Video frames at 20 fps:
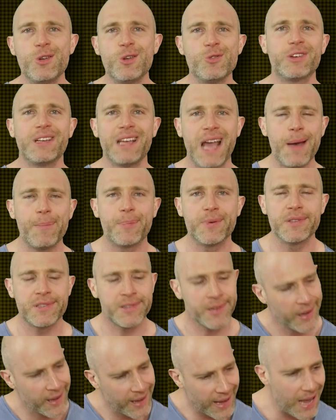usually
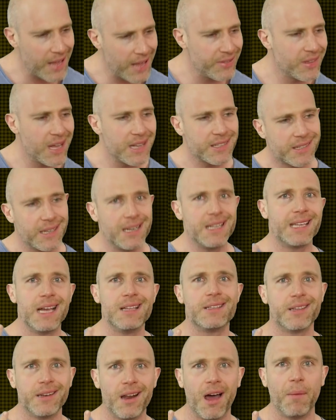happens, and that's that he
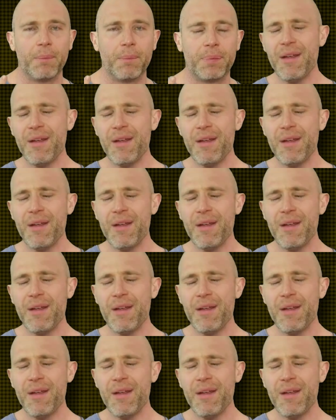gets it up.